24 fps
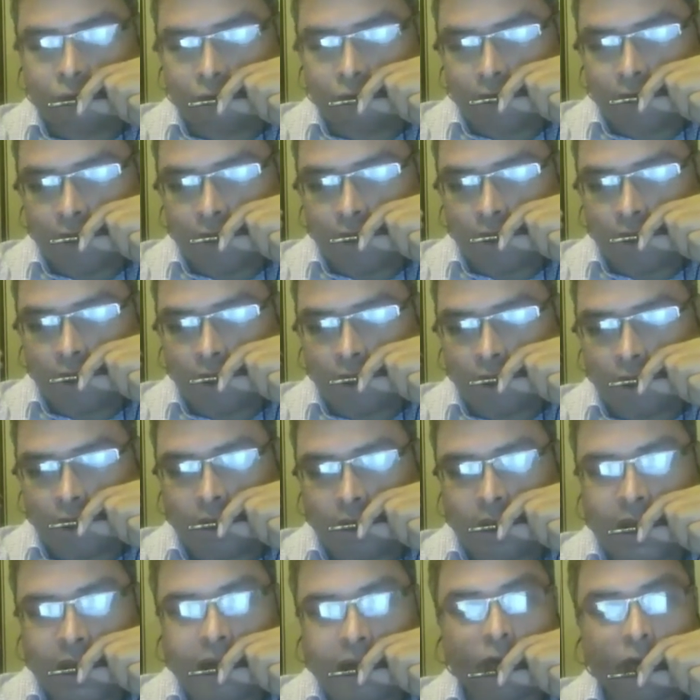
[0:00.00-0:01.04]
to
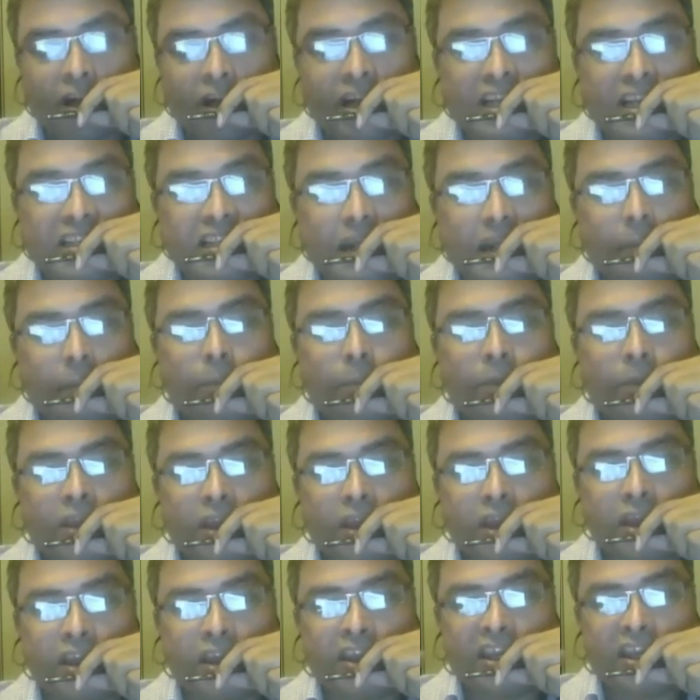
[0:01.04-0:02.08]
advertise
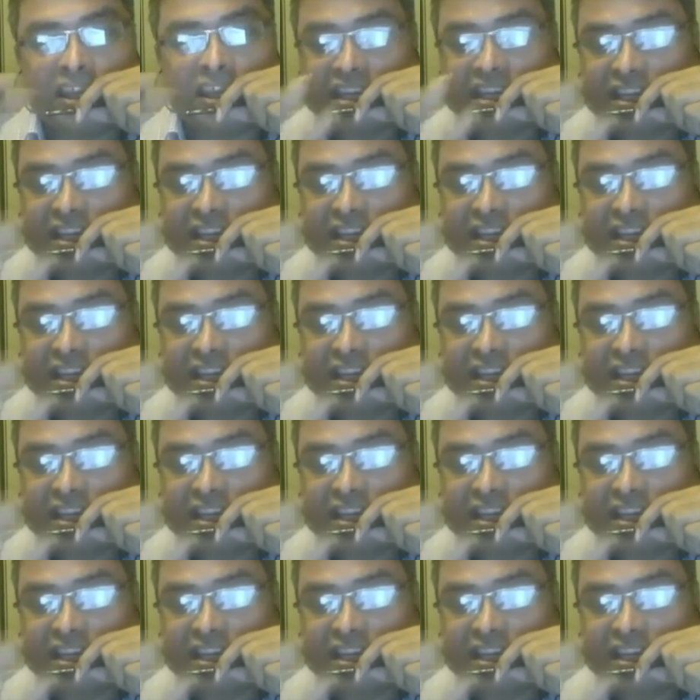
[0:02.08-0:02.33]
MPA